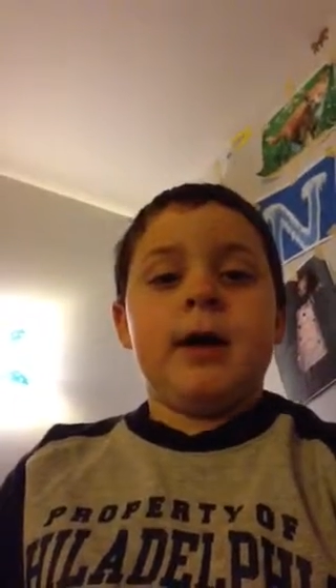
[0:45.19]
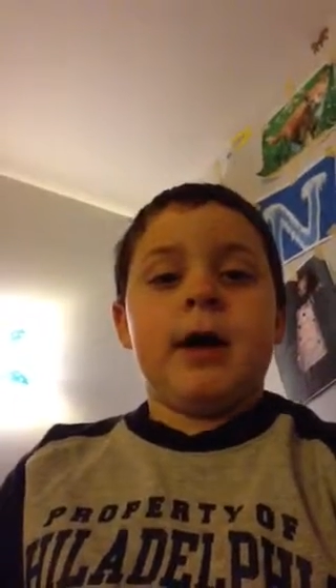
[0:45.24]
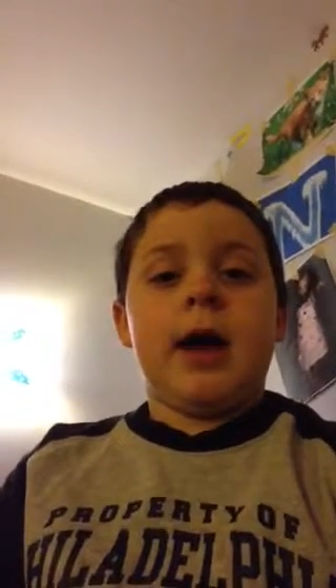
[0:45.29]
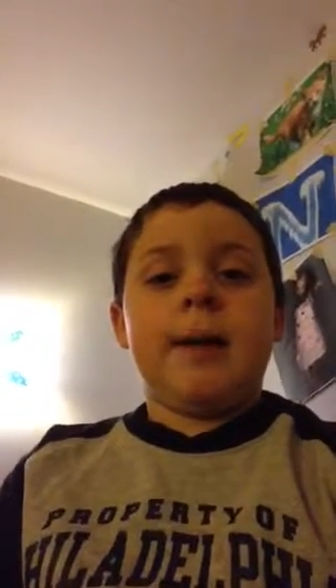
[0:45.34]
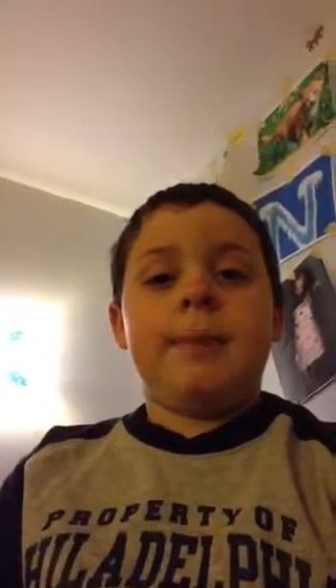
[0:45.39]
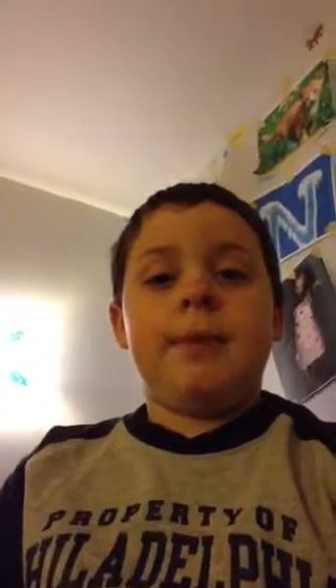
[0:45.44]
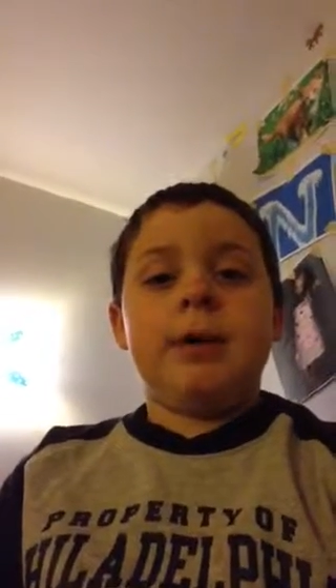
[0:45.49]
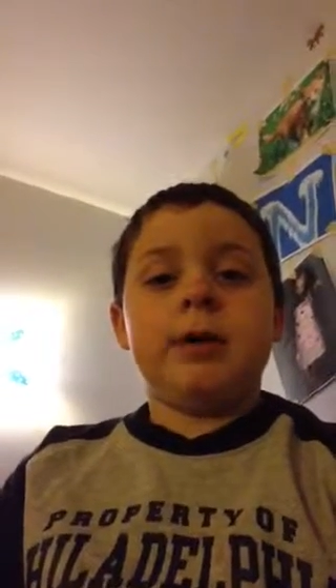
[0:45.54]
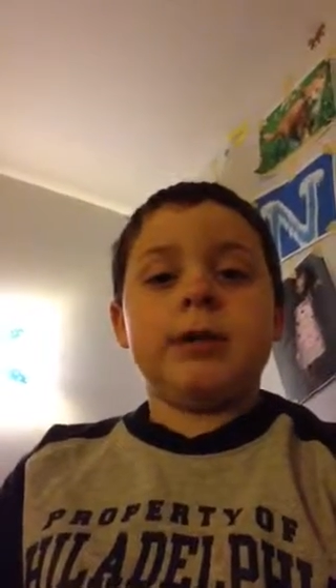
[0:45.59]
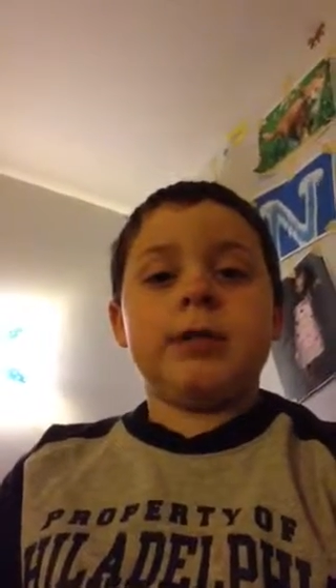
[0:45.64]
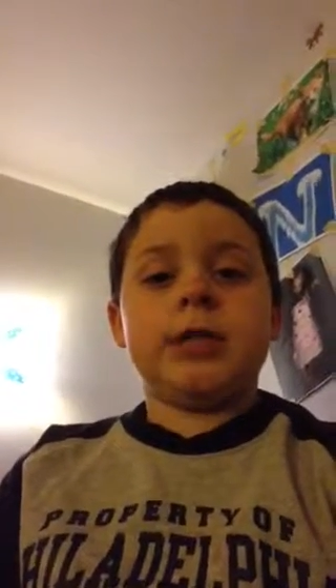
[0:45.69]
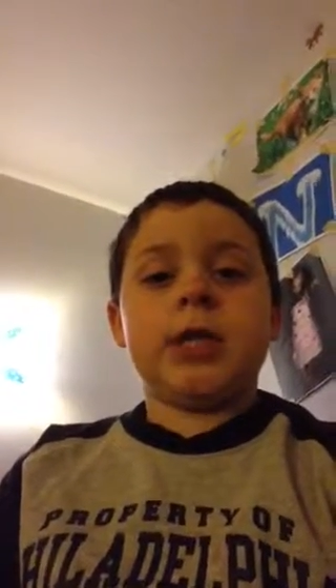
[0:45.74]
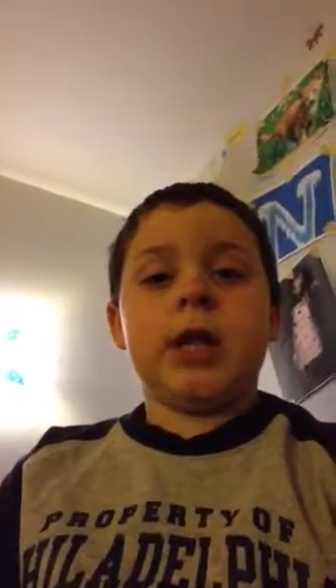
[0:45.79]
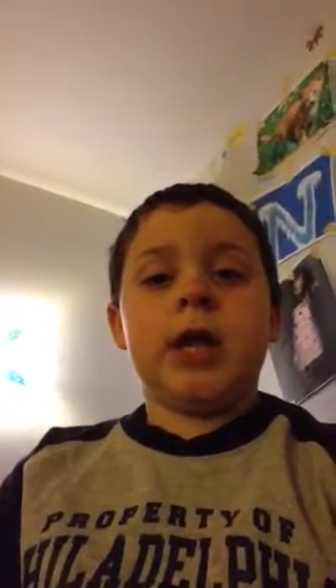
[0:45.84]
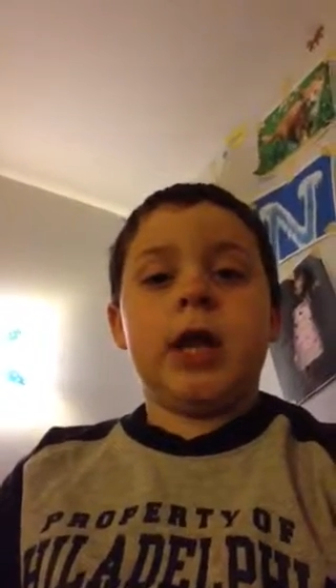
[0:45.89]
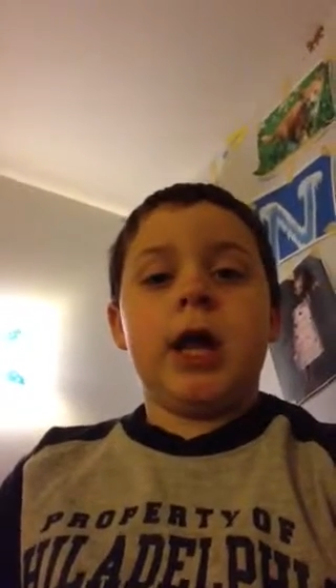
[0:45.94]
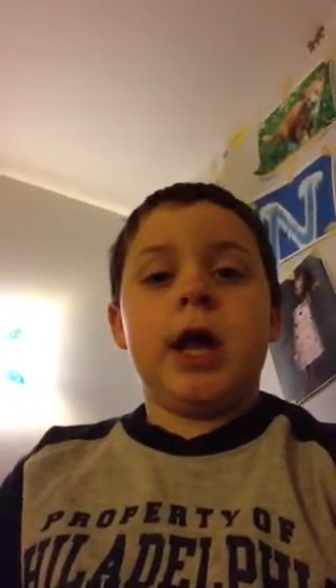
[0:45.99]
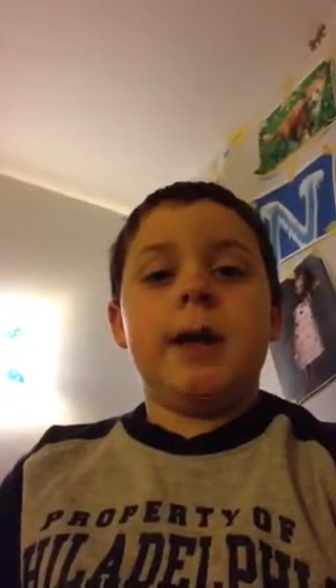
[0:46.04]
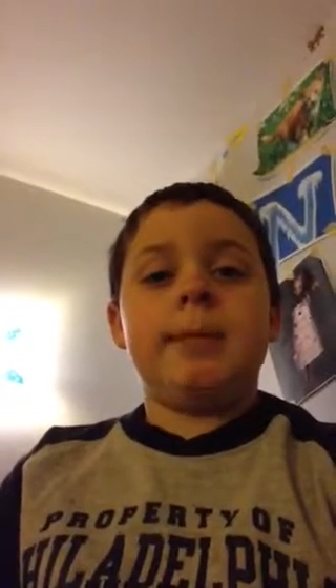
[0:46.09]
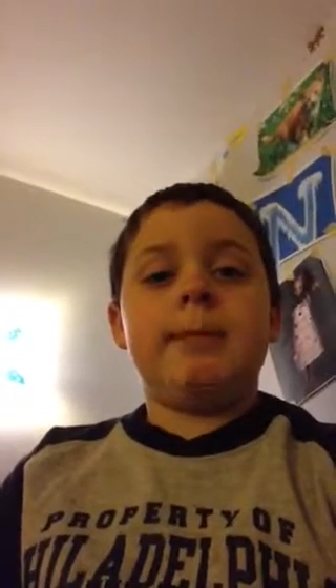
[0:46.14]
I post a
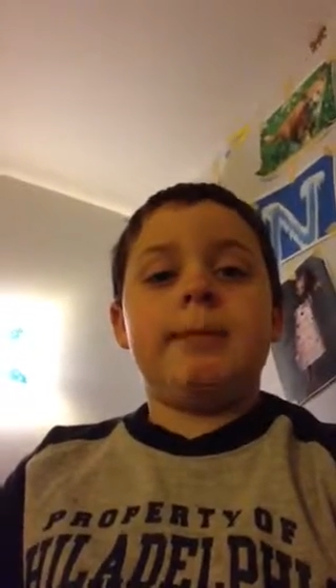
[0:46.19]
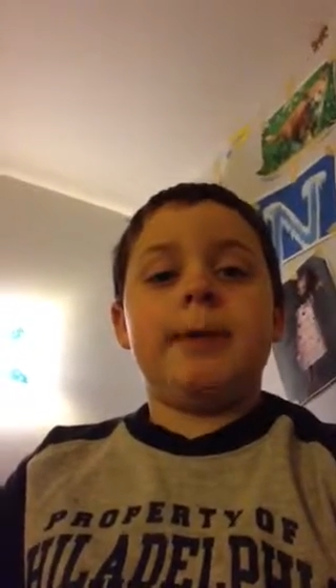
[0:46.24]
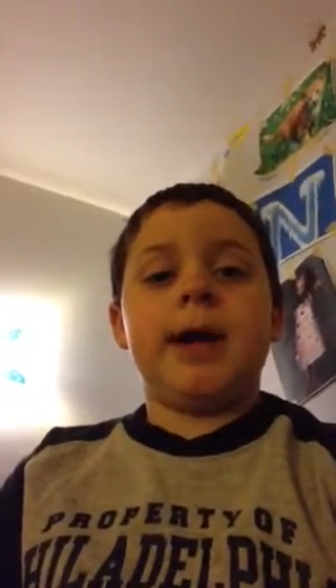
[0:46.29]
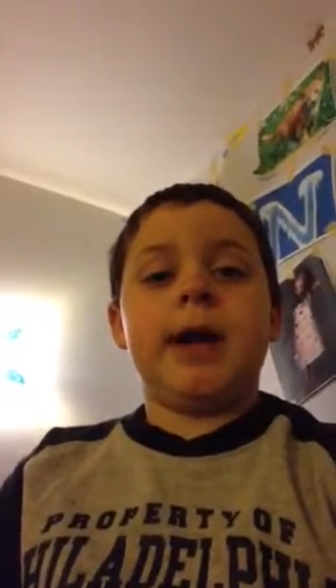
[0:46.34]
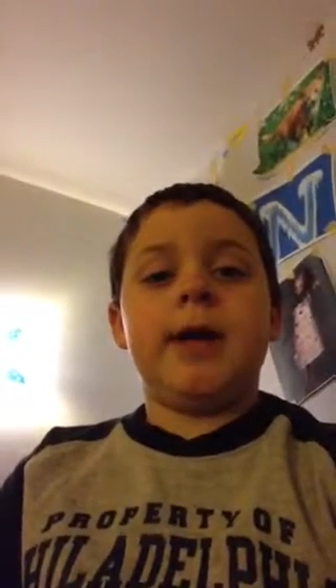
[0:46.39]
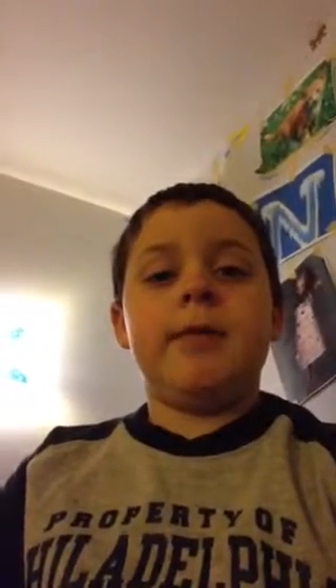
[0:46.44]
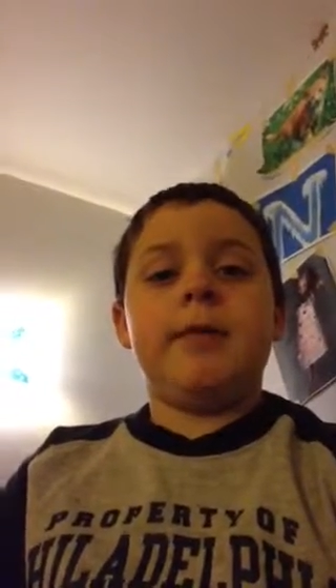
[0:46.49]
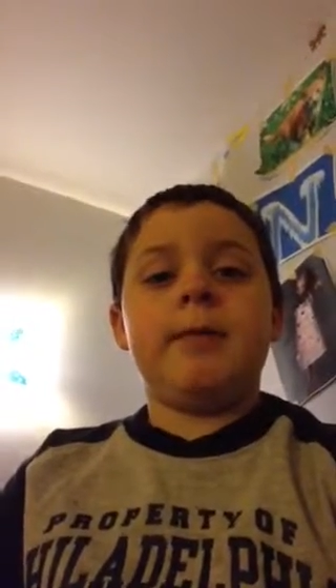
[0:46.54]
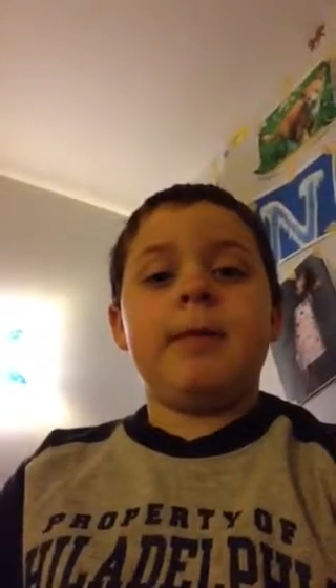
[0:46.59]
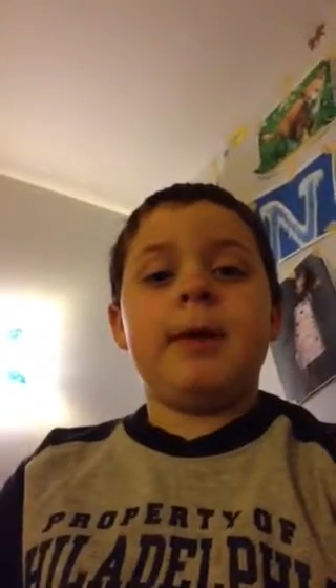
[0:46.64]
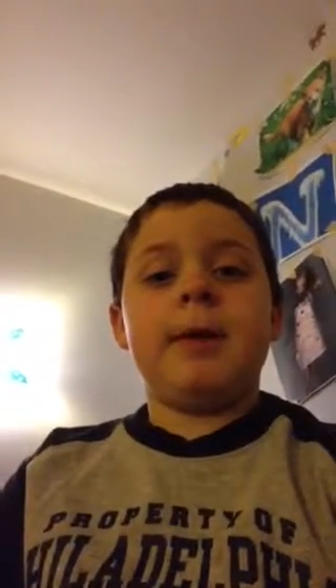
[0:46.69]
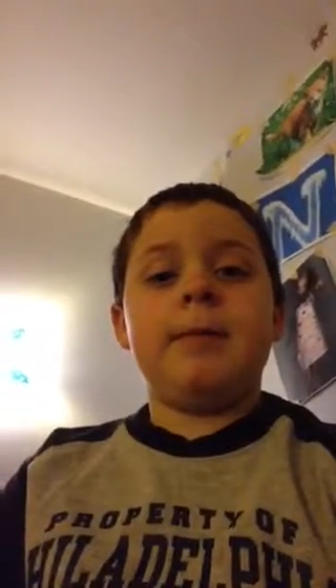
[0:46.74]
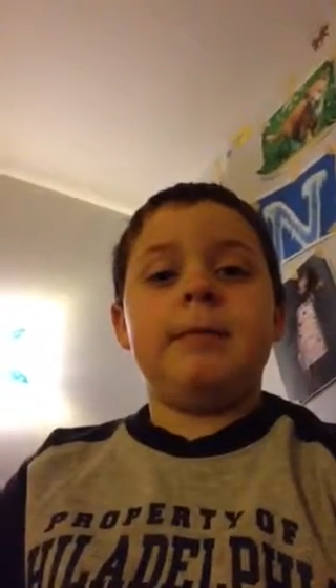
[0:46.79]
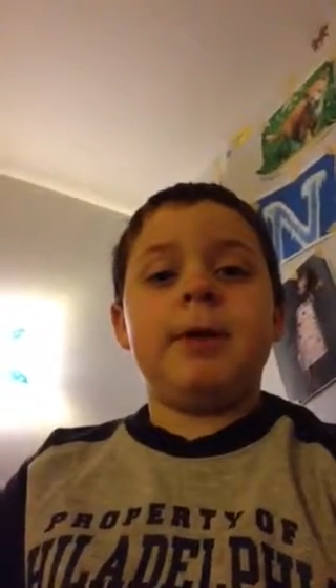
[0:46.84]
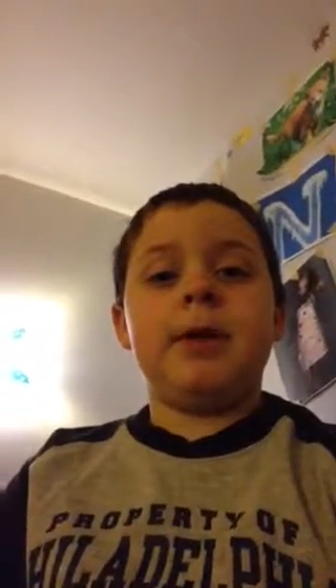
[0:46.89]
lot, but I haven't been